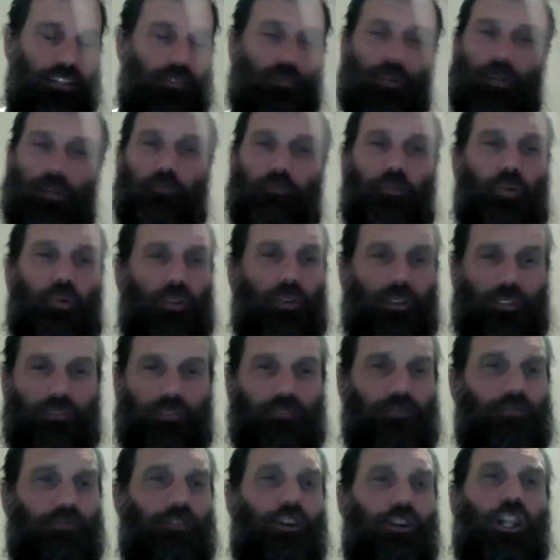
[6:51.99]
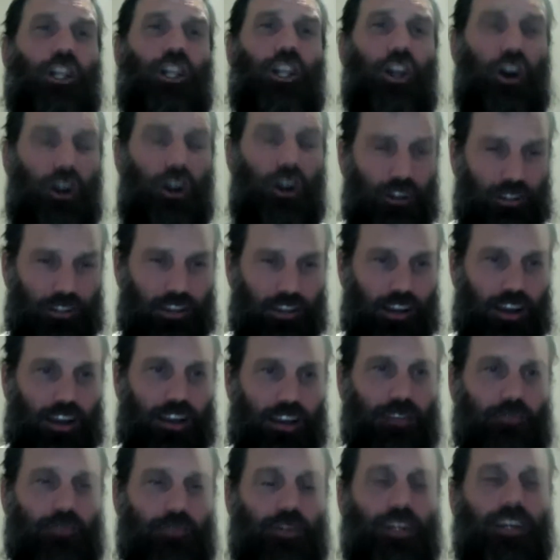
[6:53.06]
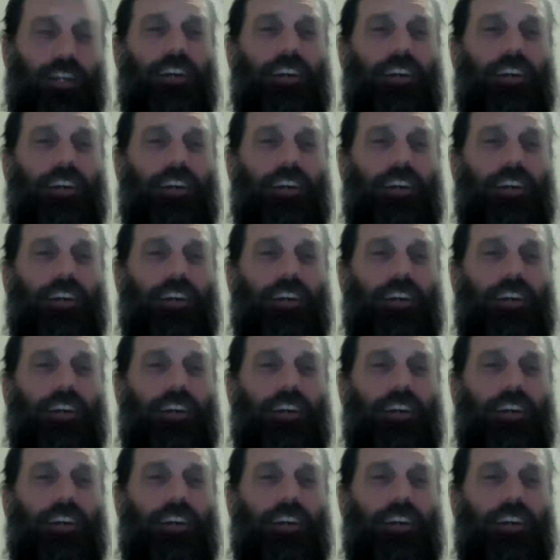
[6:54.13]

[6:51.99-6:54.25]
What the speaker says: They've been important for a long time.